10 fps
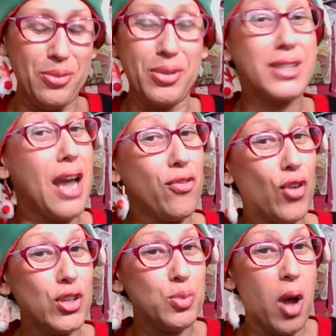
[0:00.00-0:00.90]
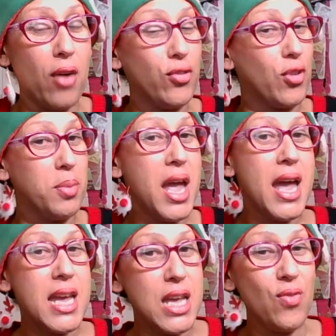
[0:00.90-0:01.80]
which I first bought from
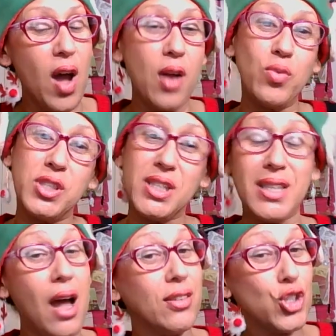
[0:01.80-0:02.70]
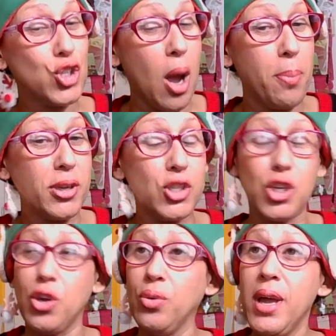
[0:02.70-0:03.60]
Evine, which is not Shop HQ.
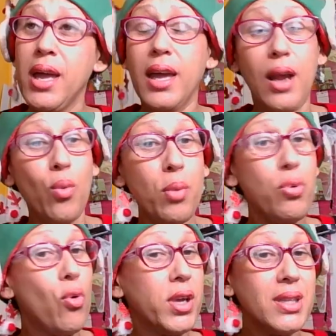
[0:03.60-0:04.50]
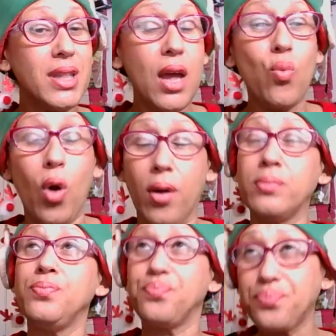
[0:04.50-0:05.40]
And at one point, they were
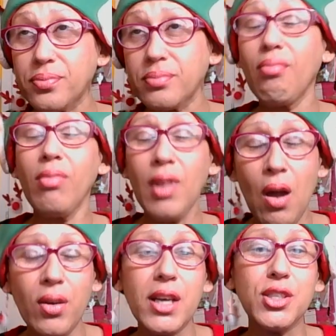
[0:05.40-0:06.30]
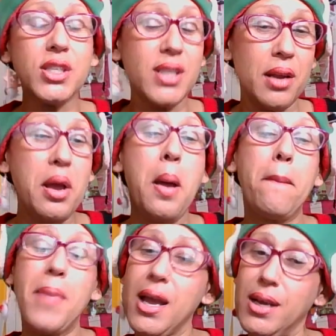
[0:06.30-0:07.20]
on HSN.
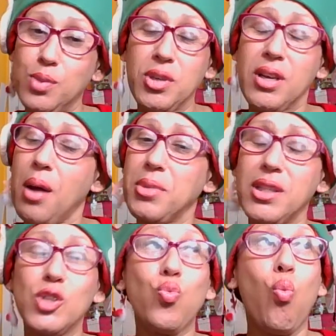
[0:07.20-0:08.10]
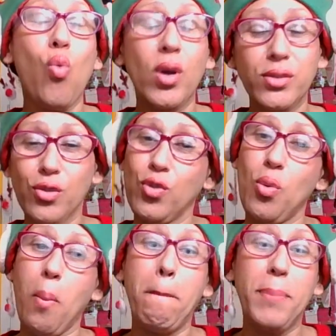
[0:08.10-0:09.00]
My husband got me these
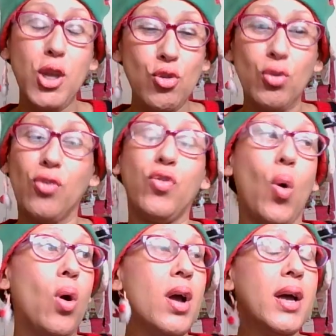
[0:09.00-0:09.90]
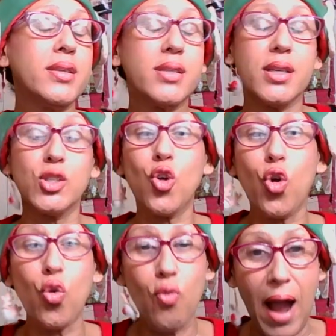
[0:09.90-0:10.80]
wonderful, beautiful, just
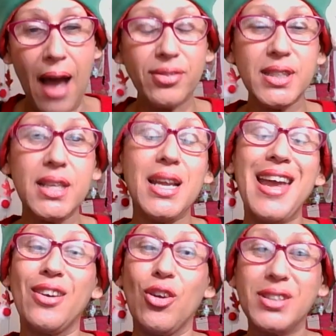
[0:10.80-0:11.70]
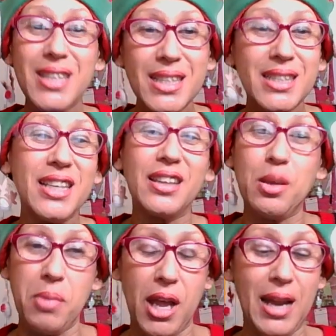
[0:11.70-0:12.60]
crafted and artistically
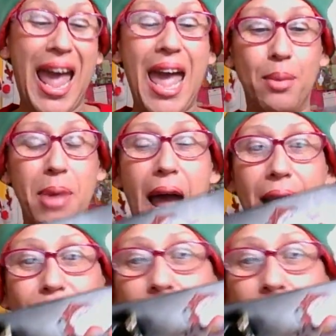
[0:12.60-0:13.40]
made handbags.